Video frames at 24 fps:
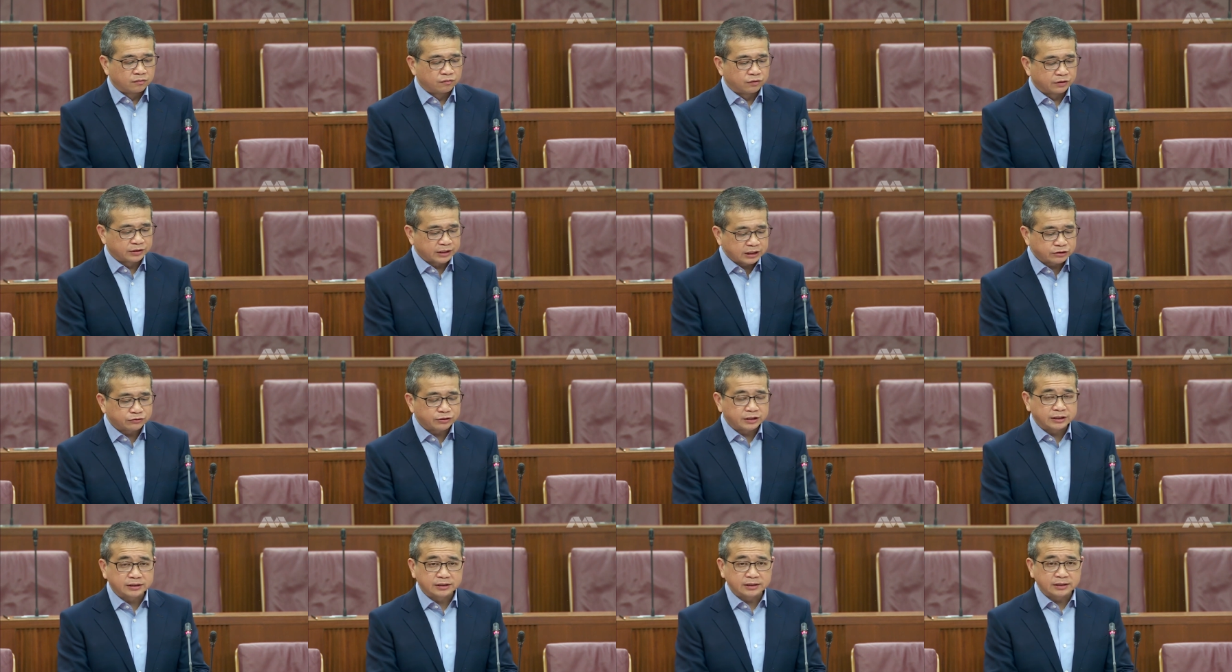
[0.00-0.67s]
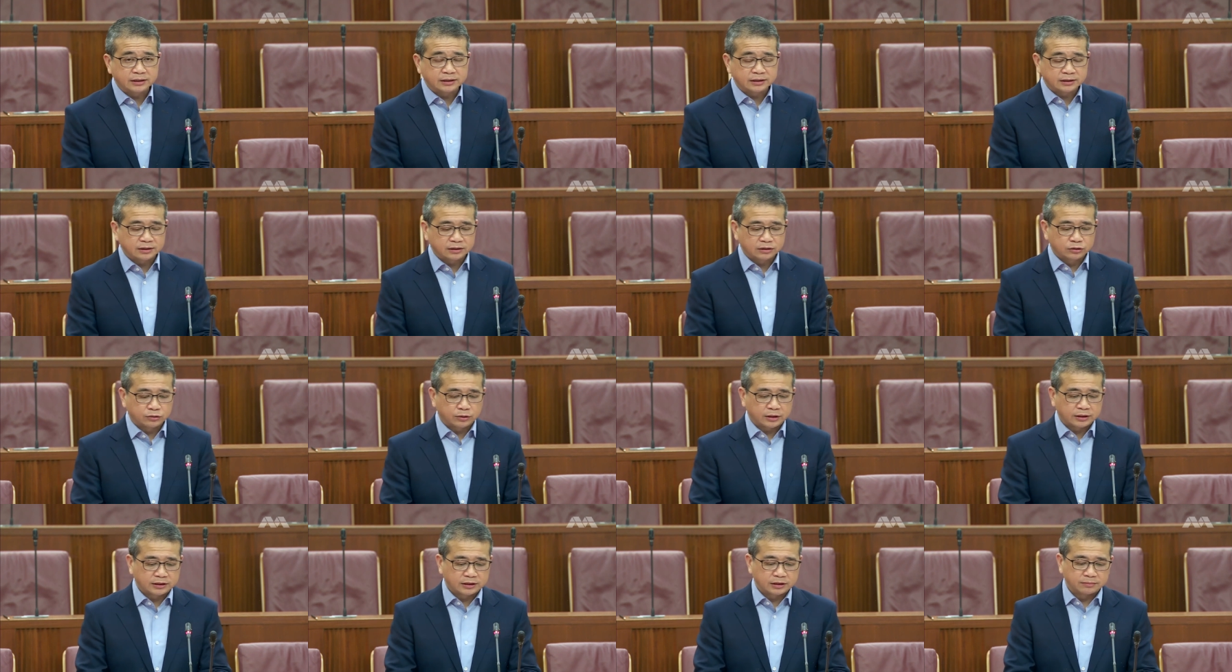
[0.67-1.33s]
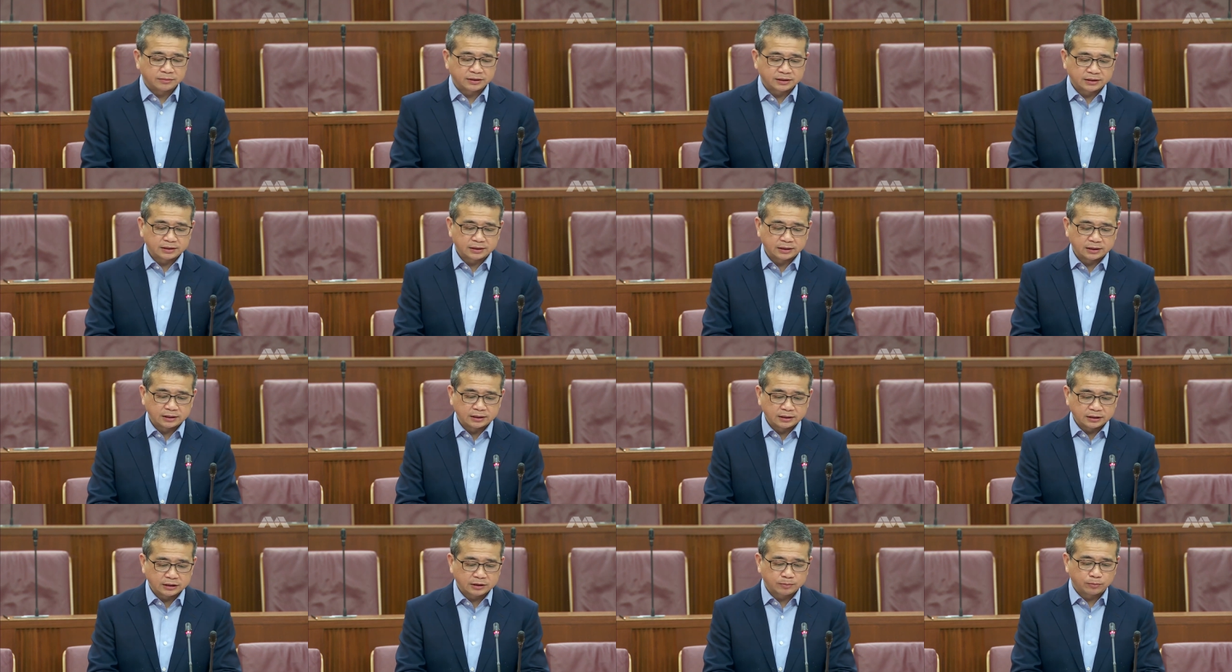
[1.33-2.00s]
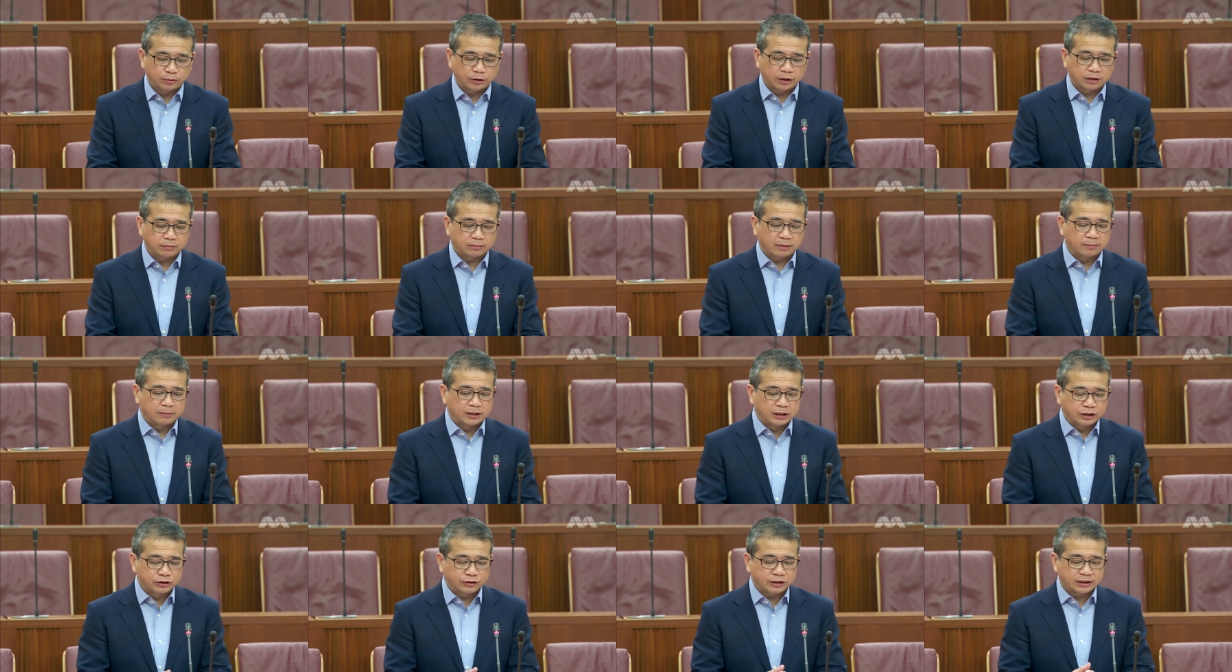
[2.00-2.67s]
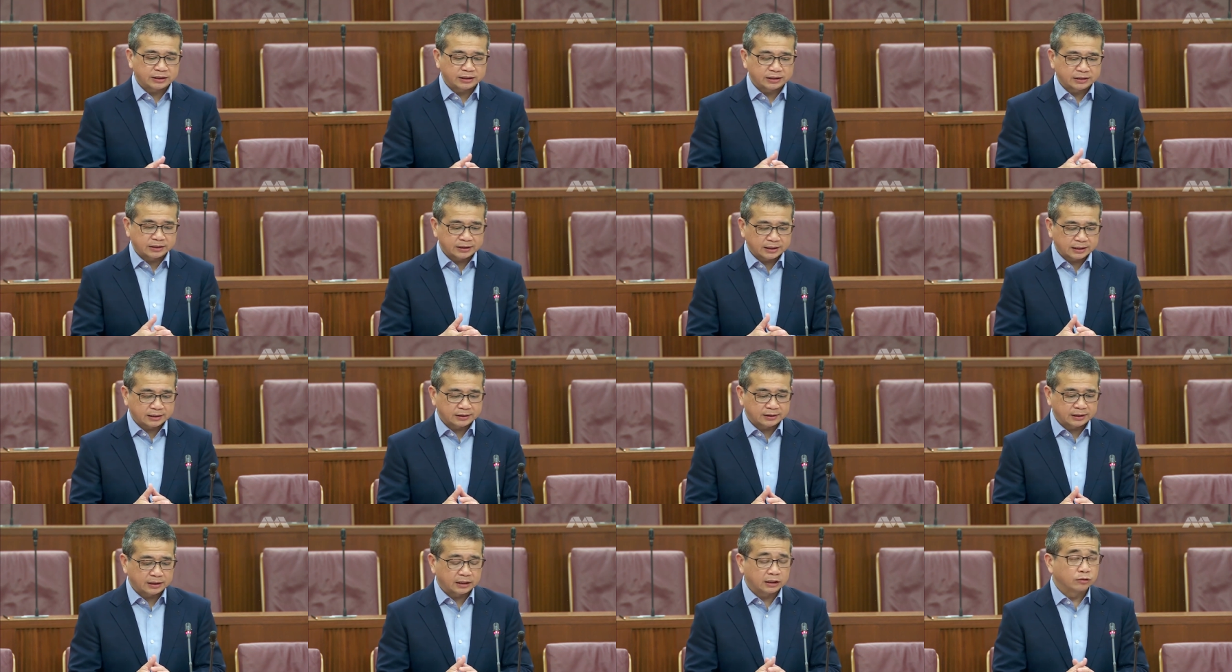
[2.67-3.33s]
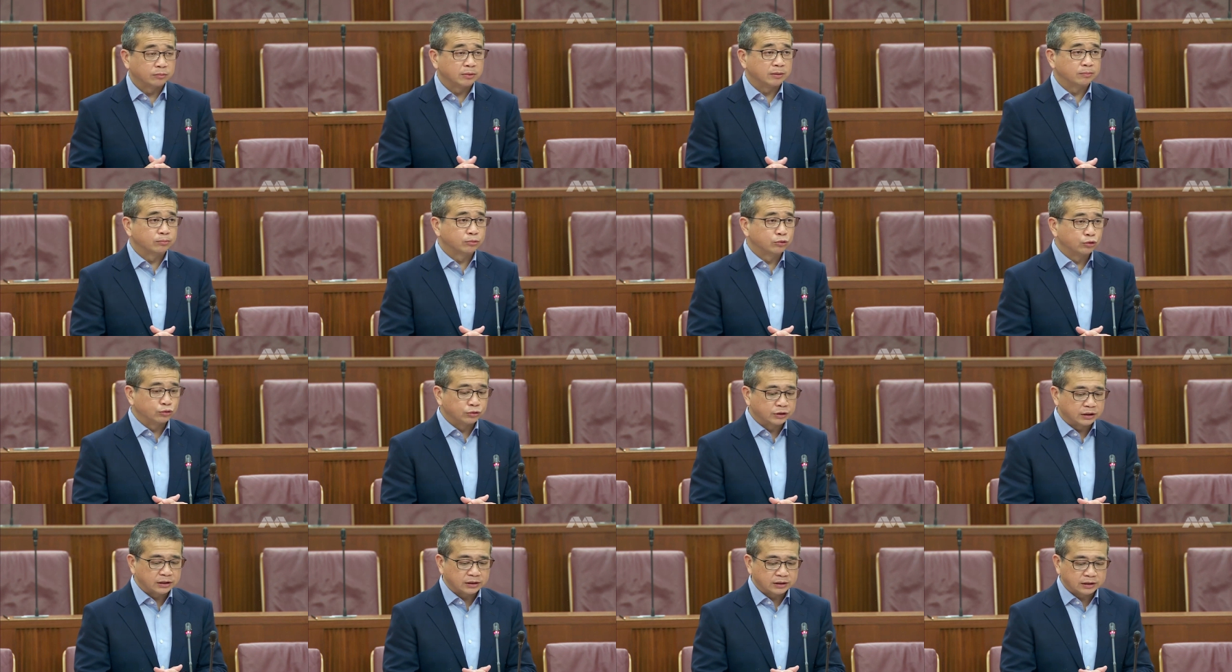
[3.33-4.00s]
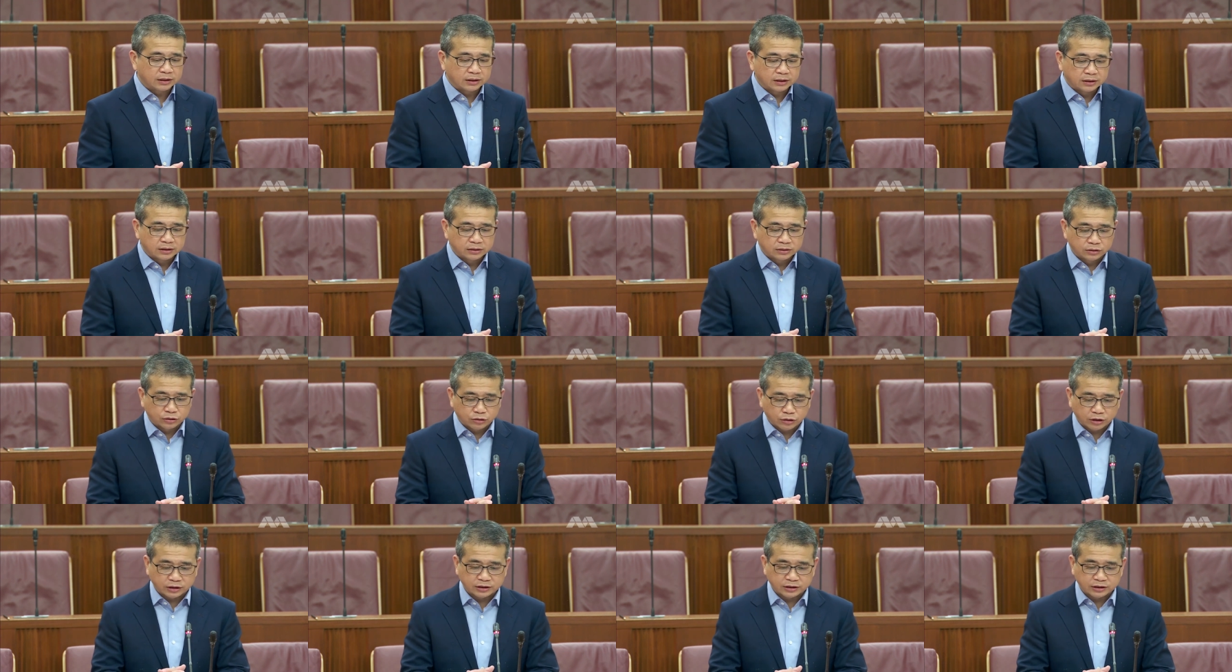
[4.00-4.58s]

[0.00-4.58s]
For these reasons, to answer Mr. Ng's point, my ministry has assessed that it will be prudent to